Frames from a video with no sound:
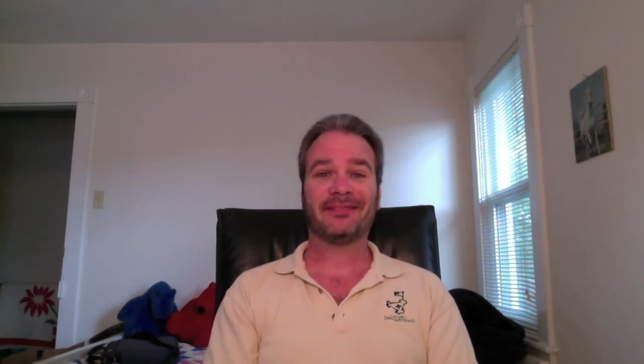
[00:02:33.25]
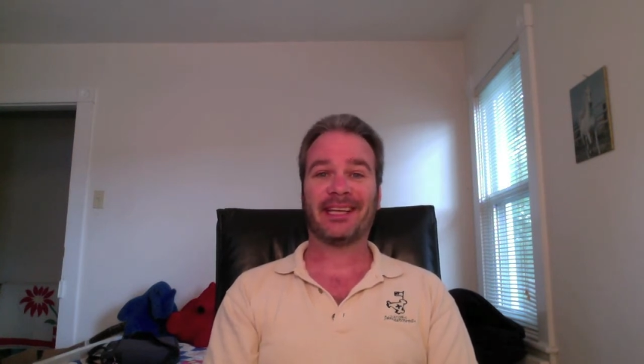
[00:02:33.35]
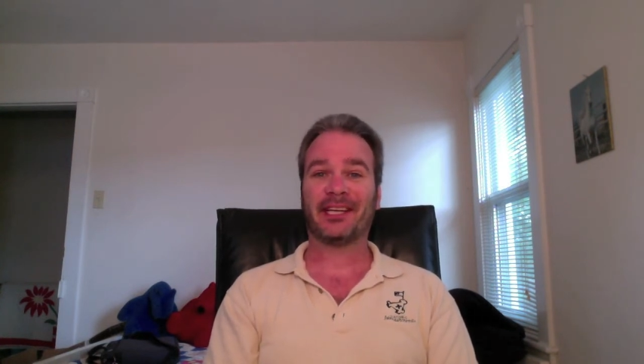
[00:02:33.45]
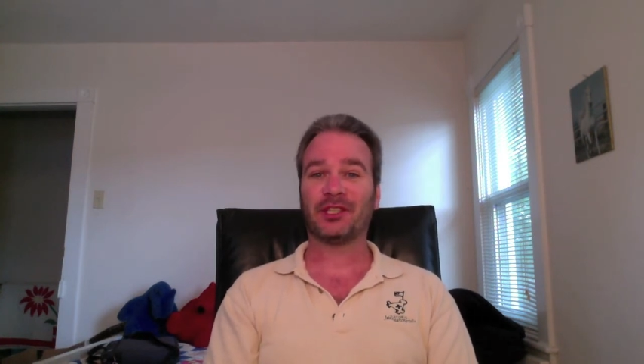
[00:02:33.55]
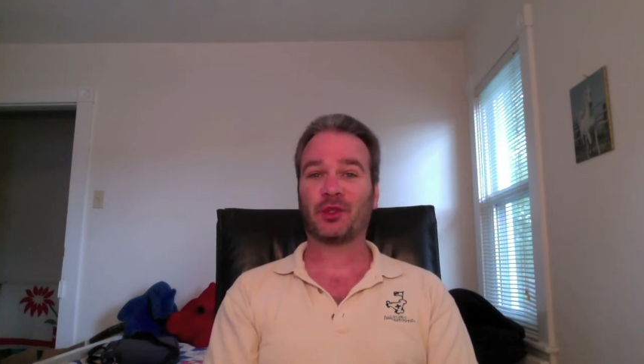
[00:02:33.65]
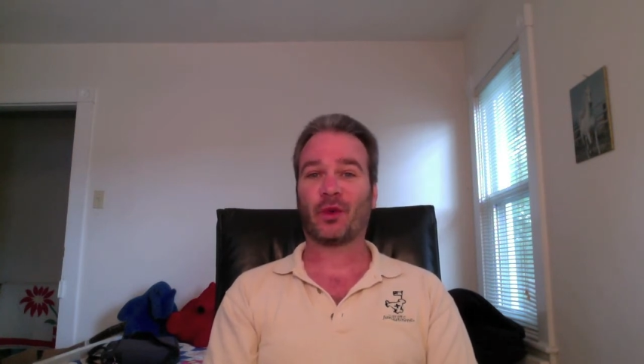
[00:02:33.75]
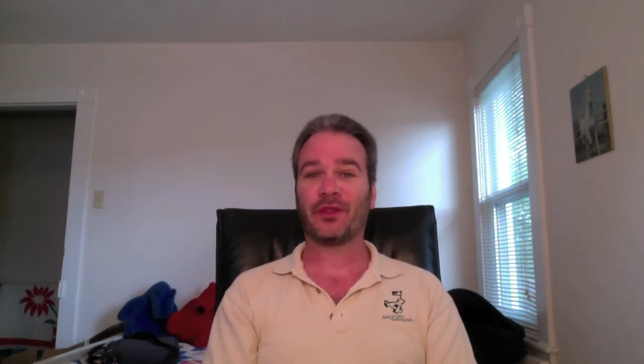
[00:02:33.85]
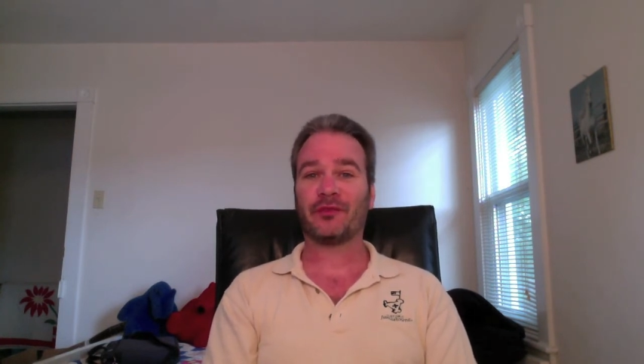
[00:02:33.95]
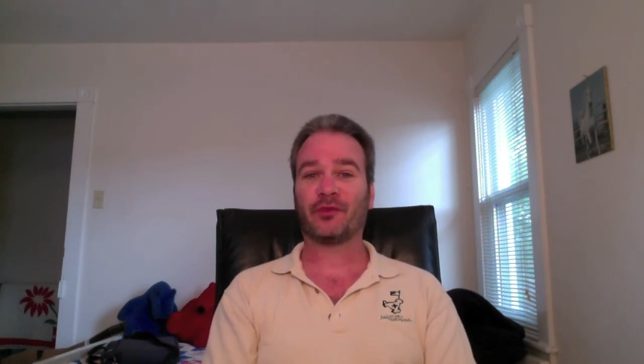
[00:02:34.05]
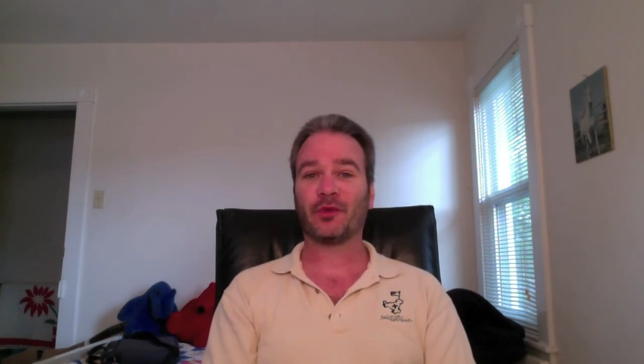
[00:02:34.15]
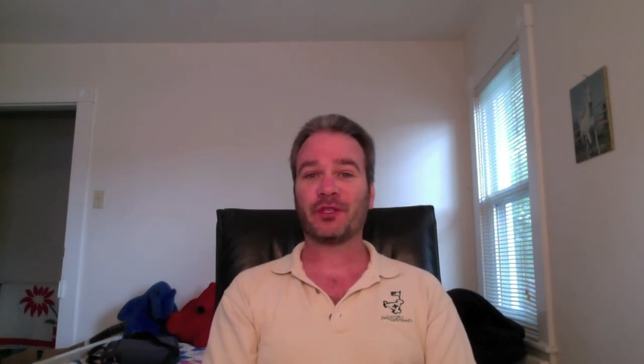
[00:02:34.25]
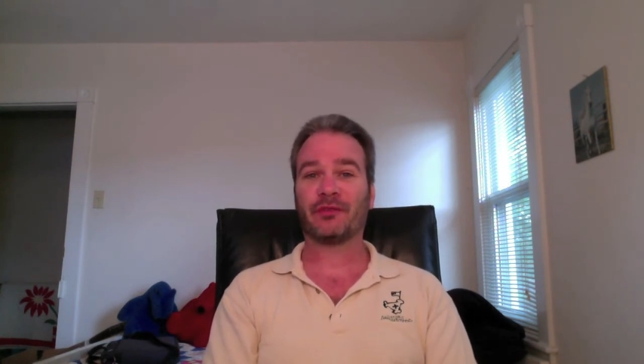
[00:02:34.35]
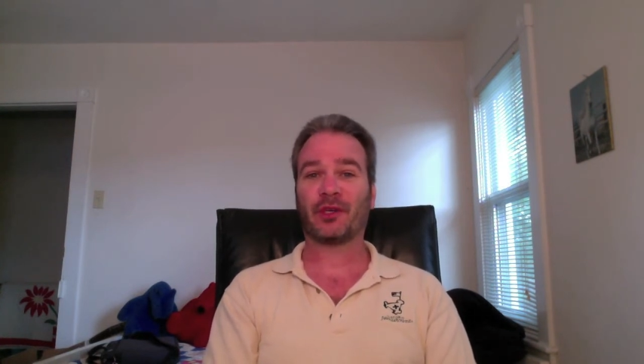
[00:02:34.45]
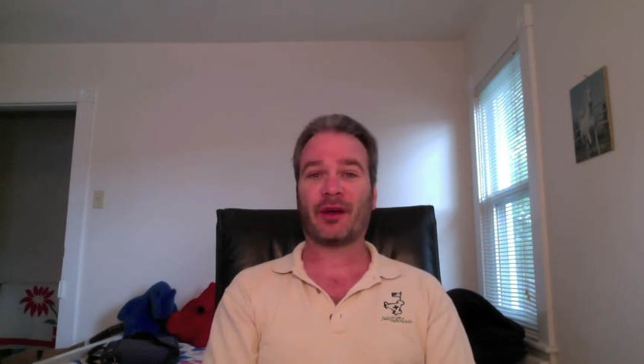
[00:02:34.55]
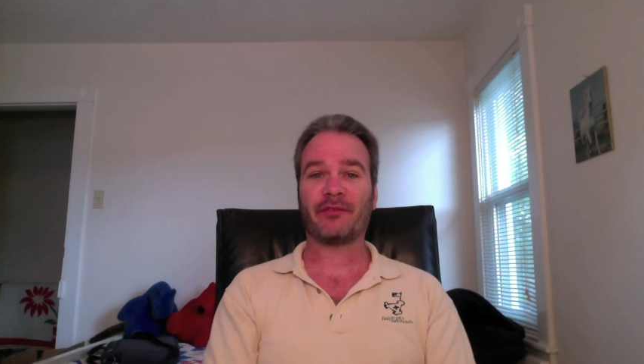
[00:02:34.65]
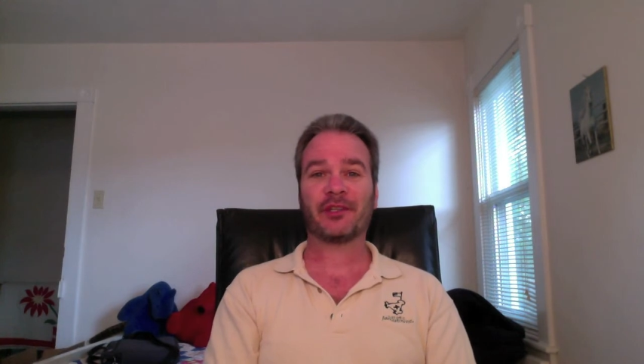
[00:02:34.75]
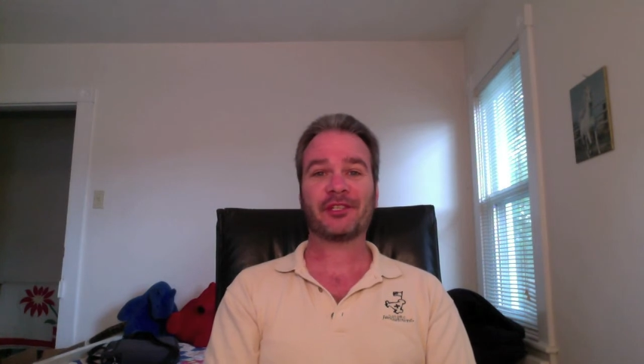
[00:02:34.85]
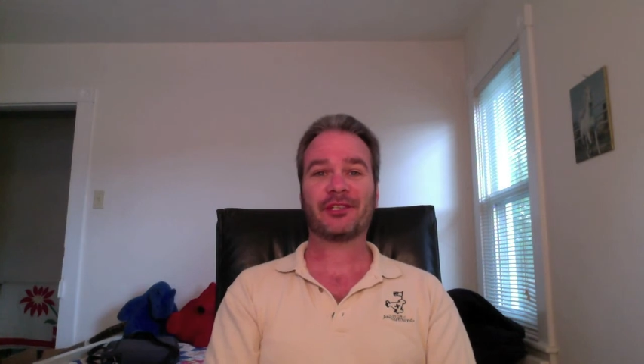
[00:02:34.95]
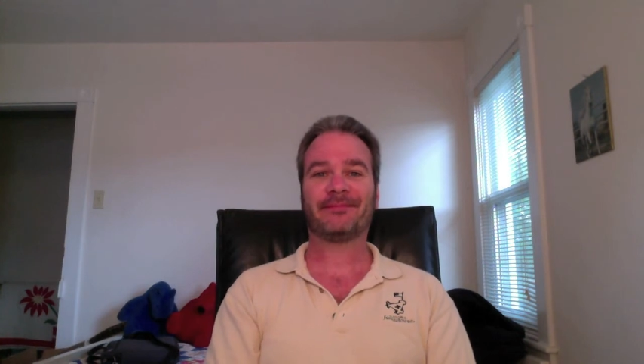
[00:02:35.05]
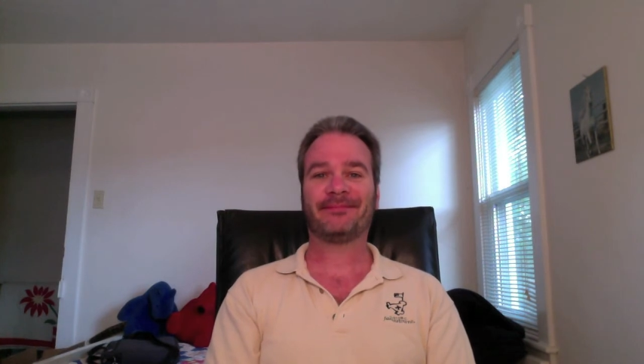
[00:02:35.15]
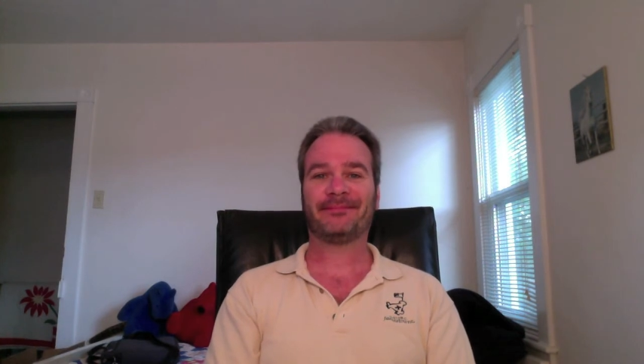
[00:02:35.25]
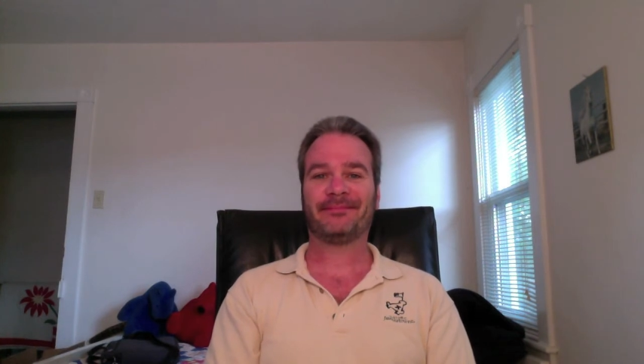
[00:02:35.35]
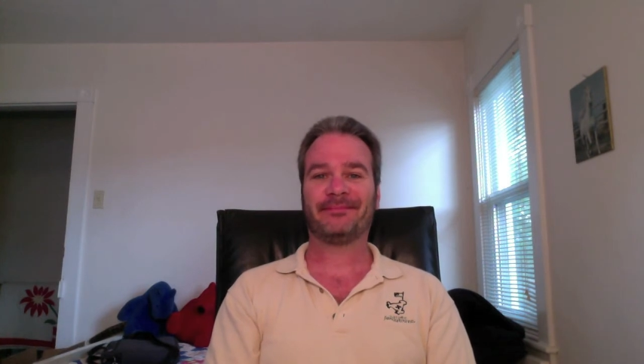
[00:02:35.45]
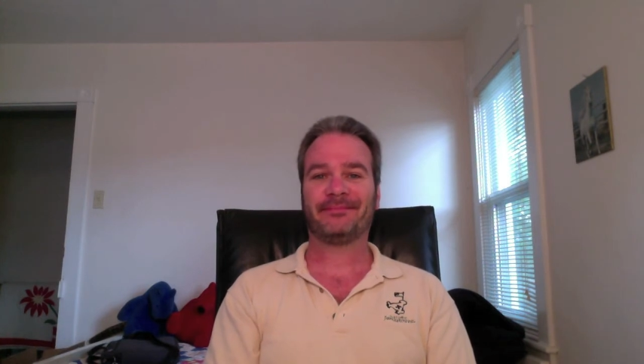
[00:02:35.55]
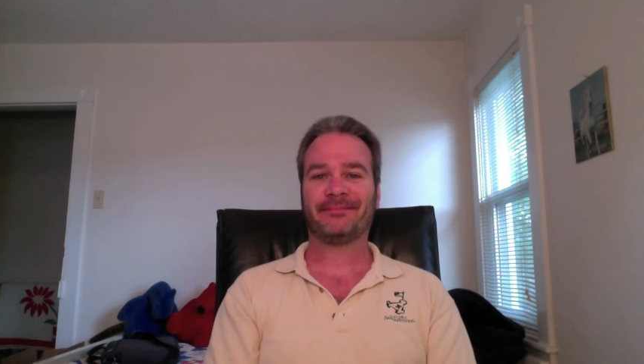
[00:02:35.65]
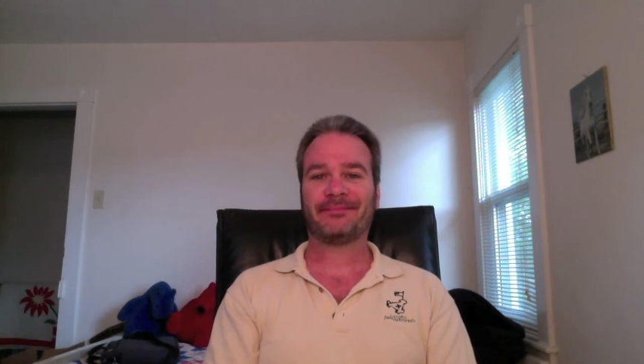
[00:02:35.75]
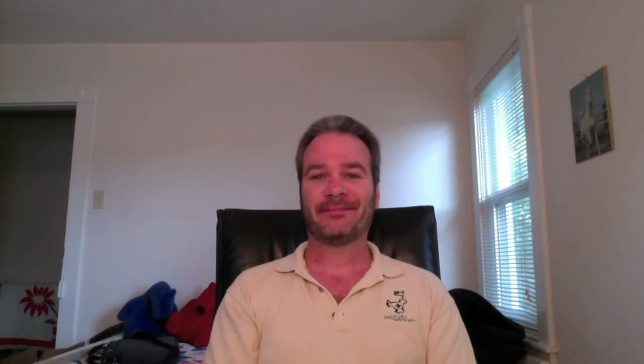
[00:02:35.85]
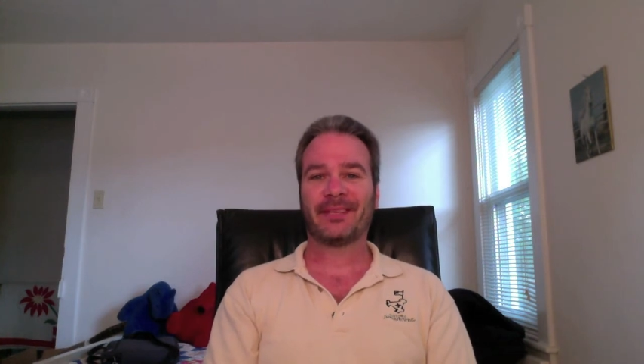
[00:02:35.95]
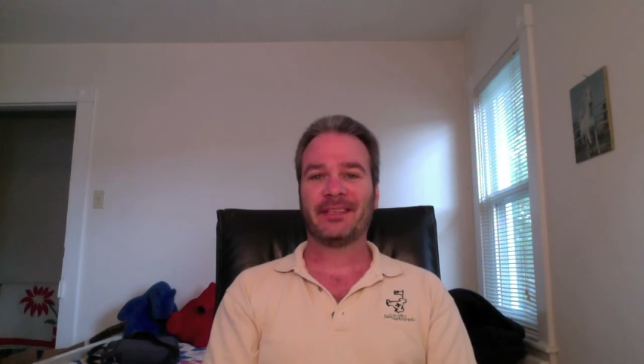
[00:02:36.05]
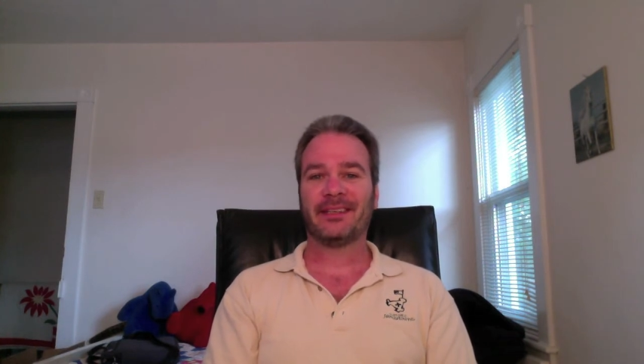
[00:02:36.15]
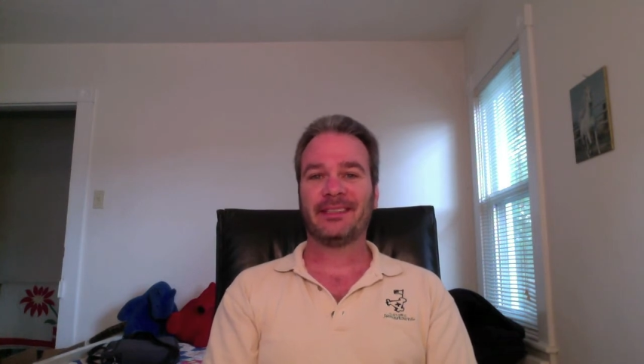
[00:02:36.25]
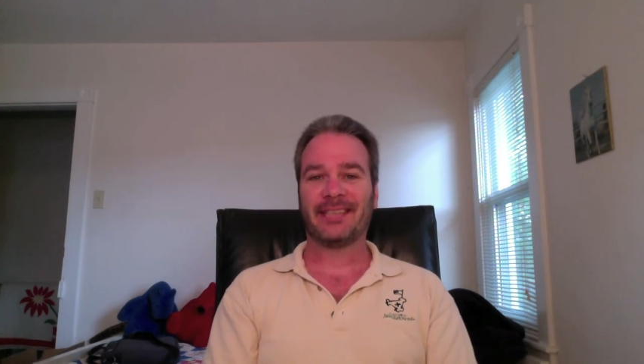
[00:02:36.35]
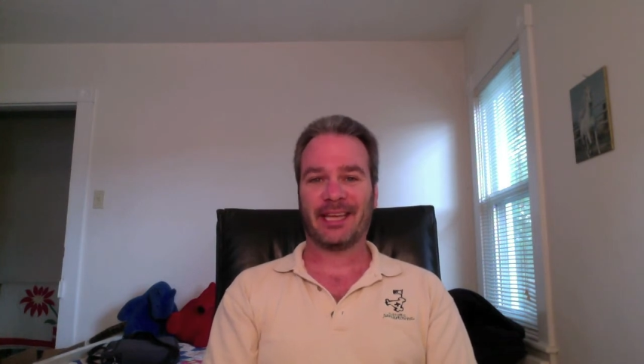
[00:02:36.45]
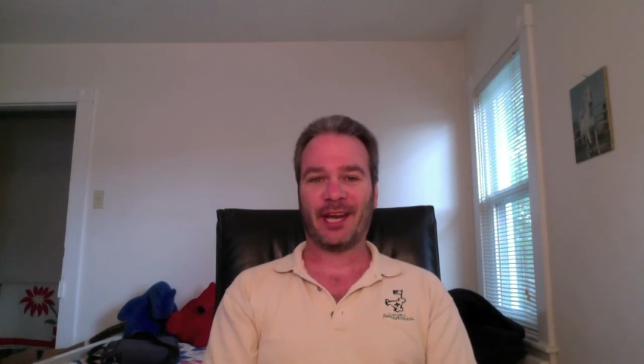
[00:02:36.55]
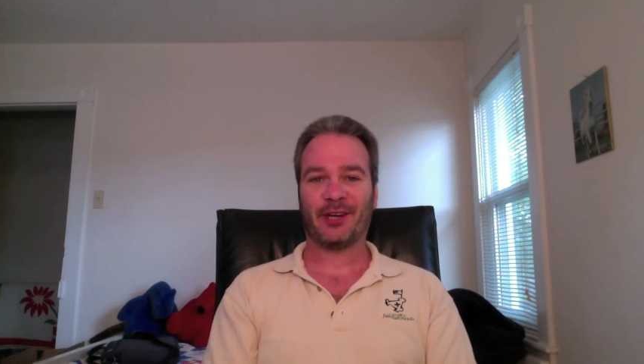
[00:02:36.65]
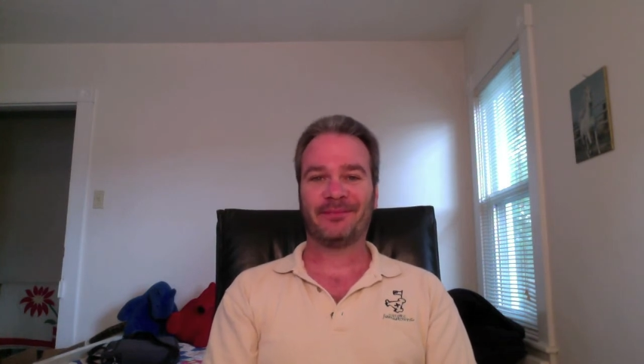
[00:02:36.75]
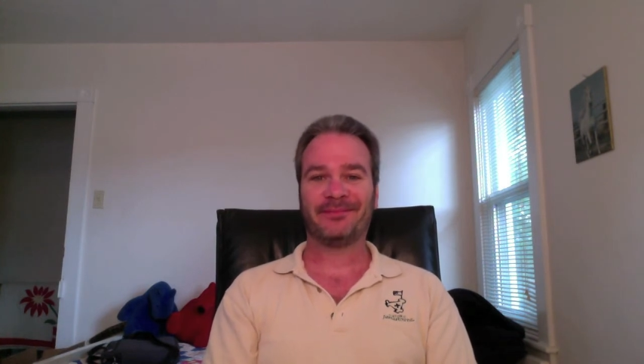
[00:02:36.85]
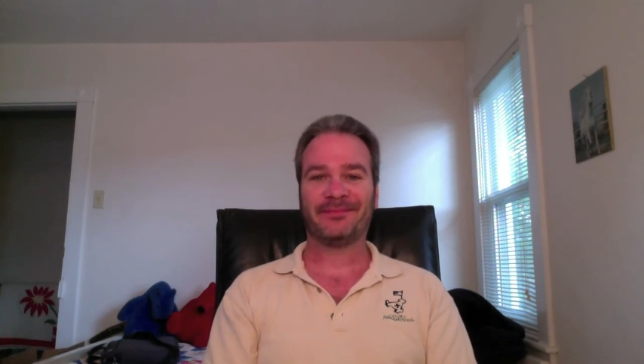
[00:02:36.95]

and enjoy the fruits of your efforts. Take care.